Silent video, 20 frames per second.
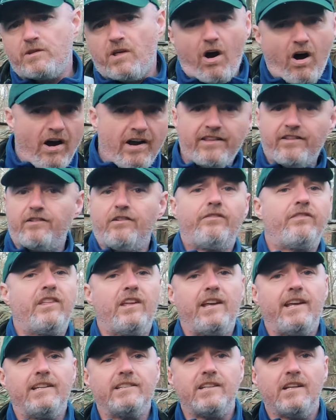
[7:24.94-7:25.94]
with either of
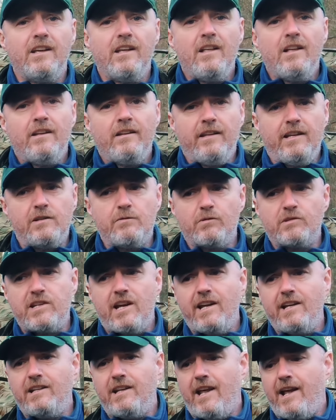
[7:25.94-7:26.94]
these. These will
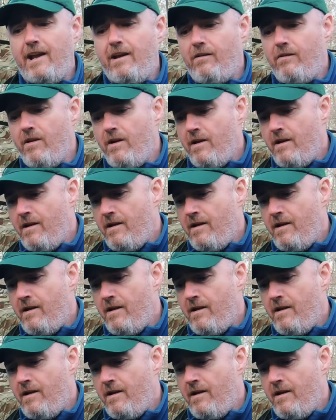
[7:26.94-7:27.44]
take down